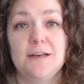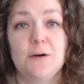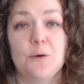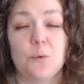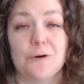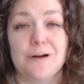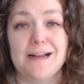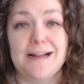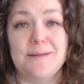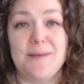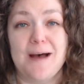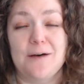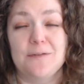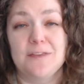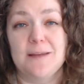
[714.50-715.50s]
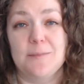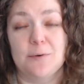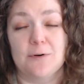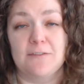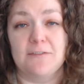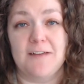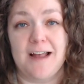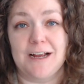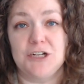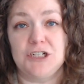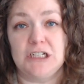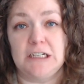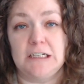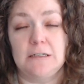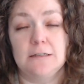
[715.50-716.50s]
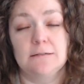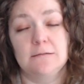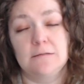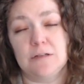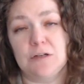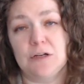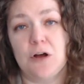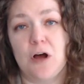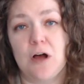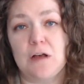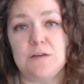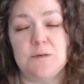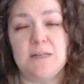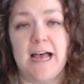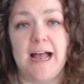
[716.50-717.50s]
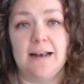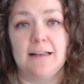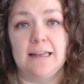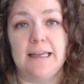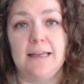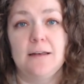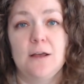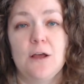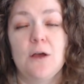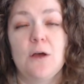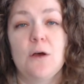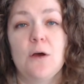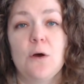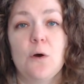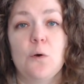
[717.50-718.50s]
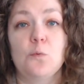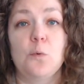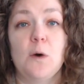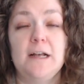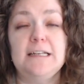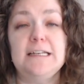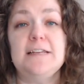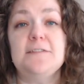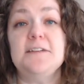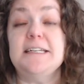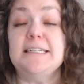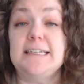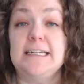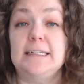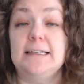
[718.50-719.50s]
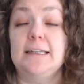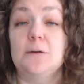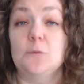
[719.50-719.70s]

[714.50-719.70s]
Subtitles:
worrying about the perfection. You could also title it, "What Evie Did That